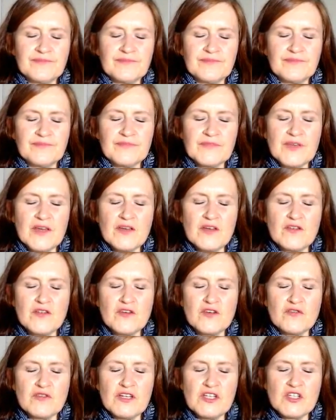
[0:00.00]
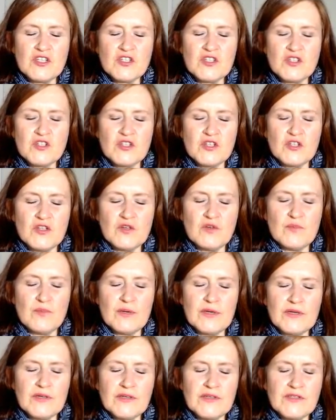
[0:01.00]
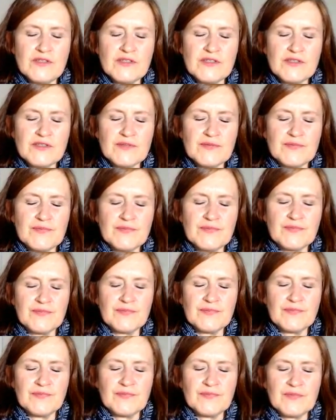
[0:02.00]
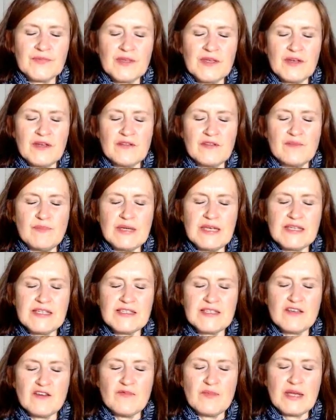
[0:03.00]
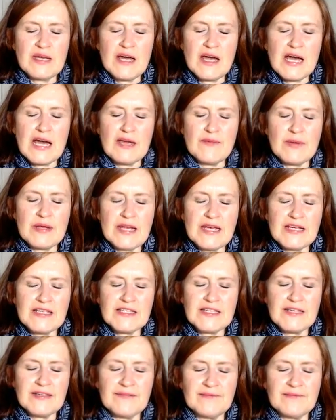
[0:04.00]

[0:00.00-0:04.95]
And other creatures too, birds and other beasts that have been hibernating.